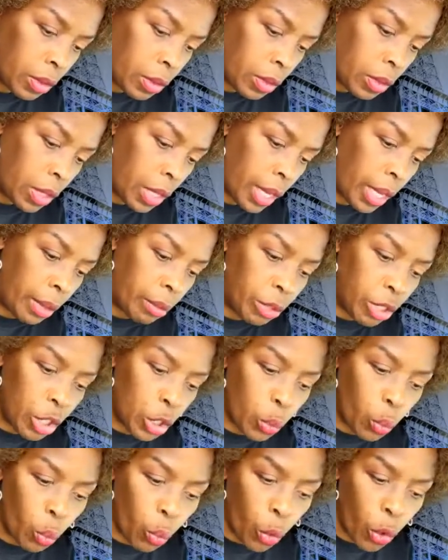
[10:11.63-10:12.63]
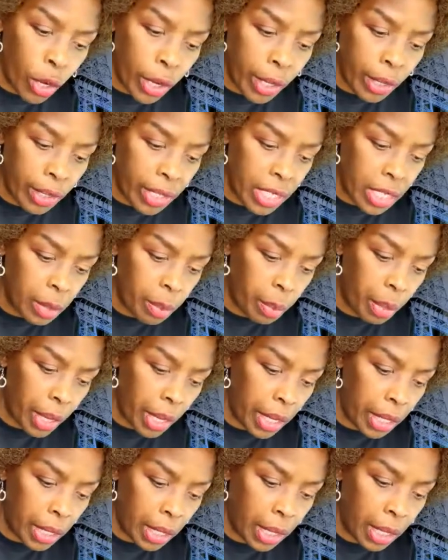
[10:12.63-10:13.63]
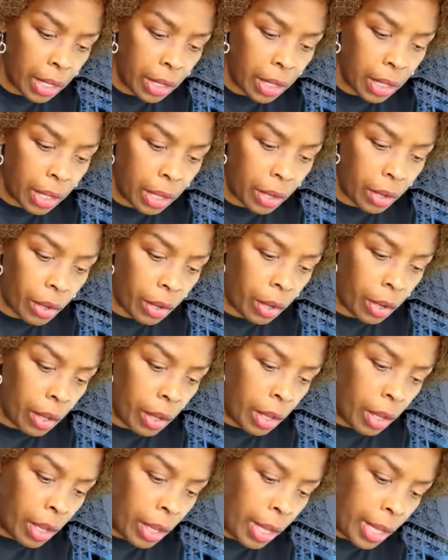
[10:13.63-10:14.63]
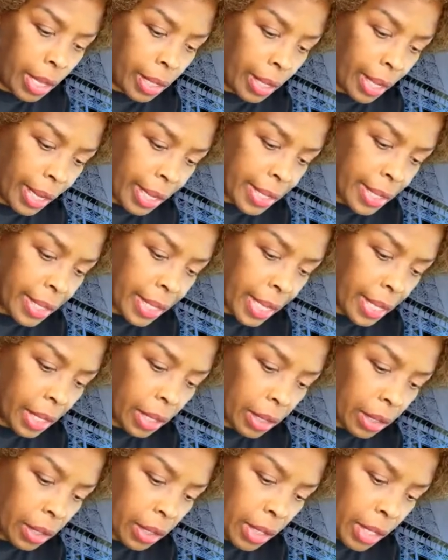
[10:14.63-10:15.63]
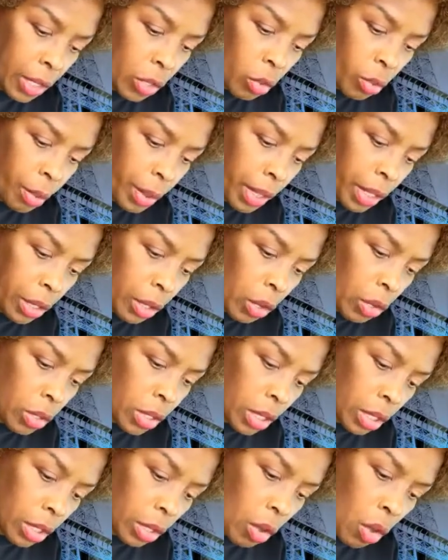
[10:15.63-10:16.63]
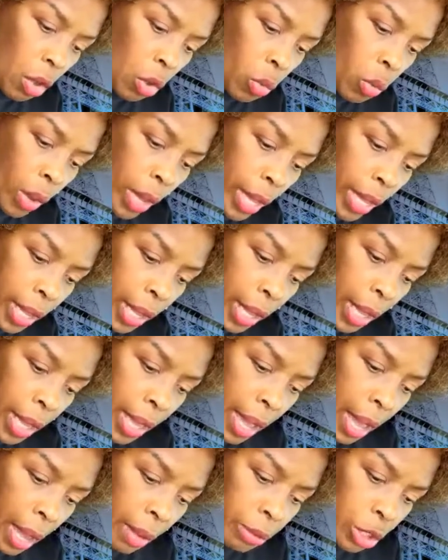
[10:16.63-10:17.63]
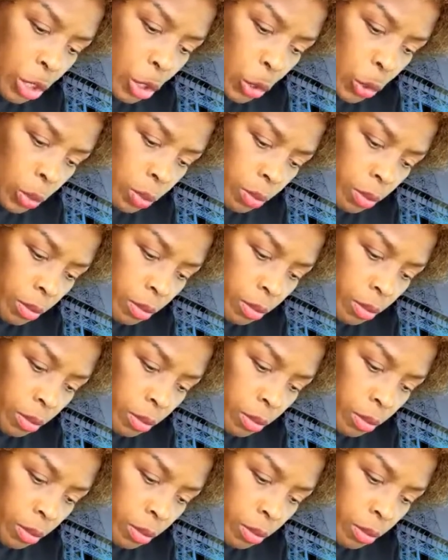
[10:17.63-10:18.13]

Okay, I'm just working this paint in there. And like I said, a little bit goes a long way. I'm just